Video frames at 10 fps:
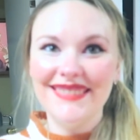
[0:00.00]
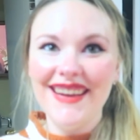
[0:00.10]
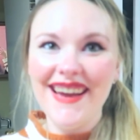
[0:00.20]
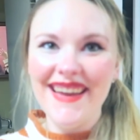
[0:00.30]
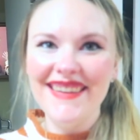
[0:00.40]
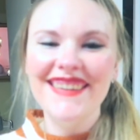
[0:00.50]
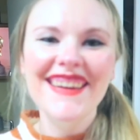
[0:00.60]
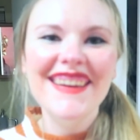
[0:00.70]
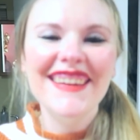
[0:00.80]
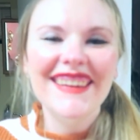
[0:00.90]
Hi.
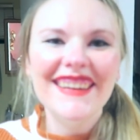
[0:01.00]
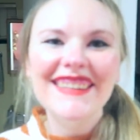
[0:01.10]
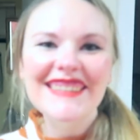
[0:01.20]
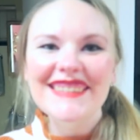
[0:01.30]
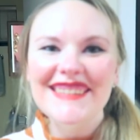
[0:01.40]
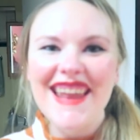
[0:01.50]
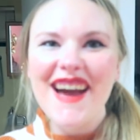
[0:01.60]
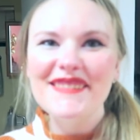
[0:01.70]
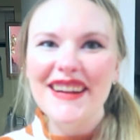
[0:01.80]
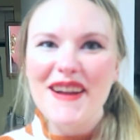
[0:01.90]

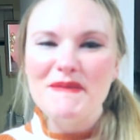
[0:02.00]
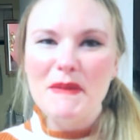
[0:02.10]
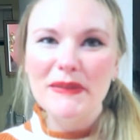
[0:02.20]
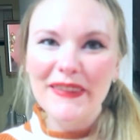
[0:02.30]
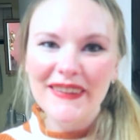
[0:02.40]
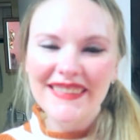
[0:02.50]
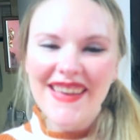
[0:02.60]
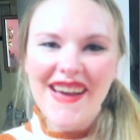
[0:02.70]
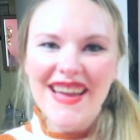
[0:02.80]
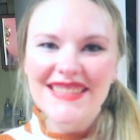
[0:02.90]
Now we're at my
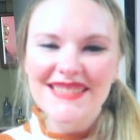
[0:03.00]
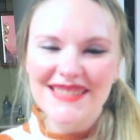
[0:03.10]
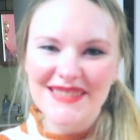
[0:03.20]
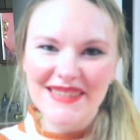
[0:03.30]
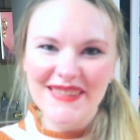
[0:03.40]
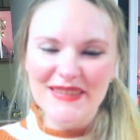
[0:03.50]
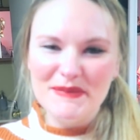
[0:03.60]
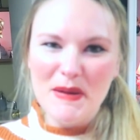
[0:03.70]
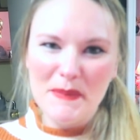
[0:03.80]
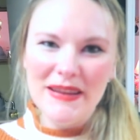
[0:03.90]
brother-in-law and sister-in-law's
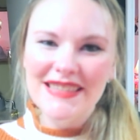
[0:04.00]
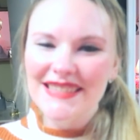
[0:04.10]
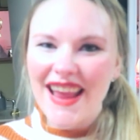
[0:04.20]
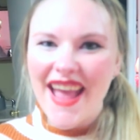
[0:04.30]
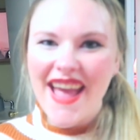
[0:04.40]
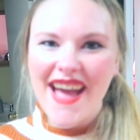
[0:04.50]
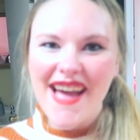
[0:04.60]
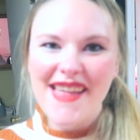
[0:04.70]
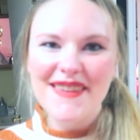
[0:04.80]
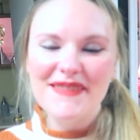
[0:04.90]
apartment,
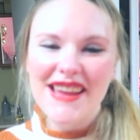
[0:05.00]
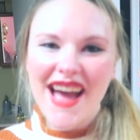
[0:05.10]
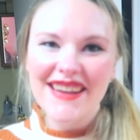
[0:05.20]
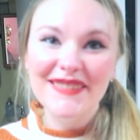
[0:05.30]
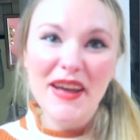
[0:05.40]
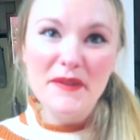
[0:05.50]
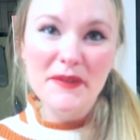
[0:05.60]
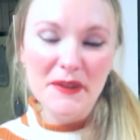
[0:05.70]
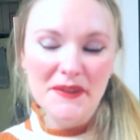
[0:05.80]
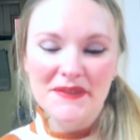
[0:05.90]
and we had a lot of
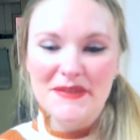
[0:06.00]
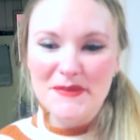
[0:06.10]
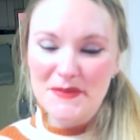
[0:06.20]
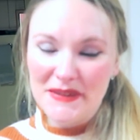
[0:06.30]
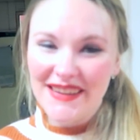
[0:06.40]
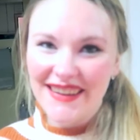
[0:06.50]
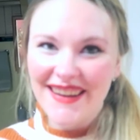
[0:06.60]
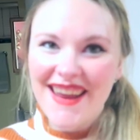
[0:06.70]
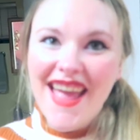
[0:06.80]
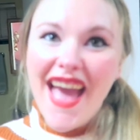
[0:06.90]
food, which was really
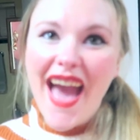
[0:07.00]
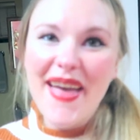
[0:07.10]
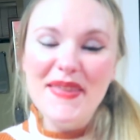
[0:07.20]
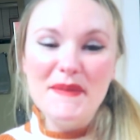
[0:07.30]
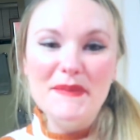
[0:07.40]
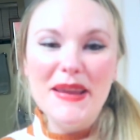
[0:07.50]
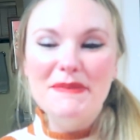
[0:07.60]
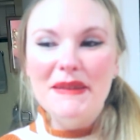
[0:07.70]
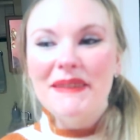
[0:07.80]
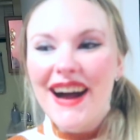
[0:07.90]
good, and they made
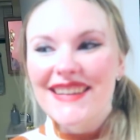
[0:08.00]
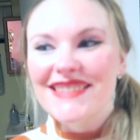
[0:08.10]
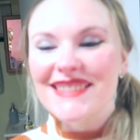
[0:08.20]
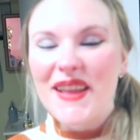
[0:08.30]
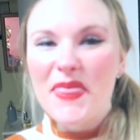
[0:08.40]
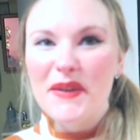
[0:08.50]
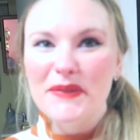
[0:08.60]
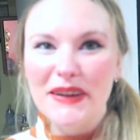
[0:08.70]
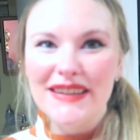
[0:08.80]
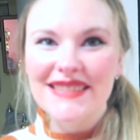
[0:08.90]
me watch the
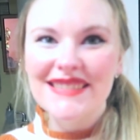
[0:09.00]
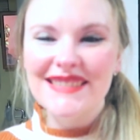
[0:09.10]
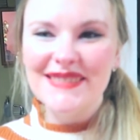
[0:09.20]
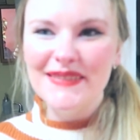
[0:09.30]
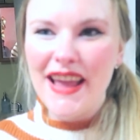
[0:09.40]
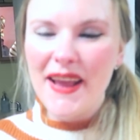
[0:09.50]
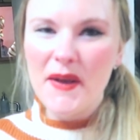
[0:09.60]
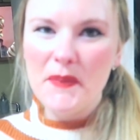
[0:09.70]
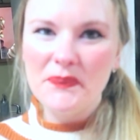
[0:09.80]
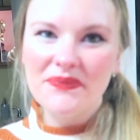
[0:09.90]
first, like,
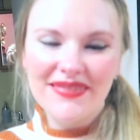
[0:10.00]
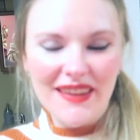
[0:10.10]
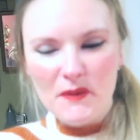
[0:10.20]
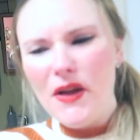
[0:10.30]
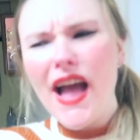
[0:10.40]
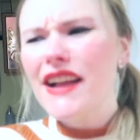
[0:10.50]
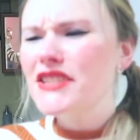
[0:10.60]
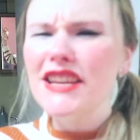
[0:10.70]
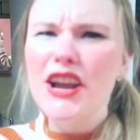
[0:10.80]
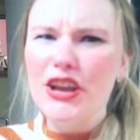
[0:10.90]
well,
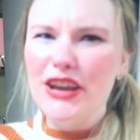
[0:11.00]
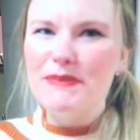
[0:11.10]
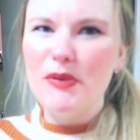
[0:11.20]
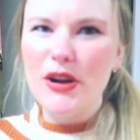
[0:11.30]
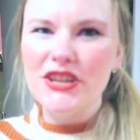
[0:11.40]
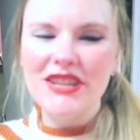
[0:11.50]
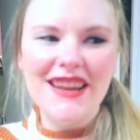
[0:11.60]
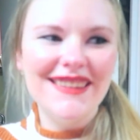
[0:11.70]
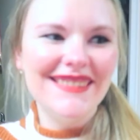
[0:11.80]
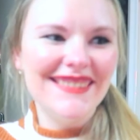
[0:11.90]
actually a good
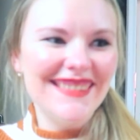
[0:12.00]
portion.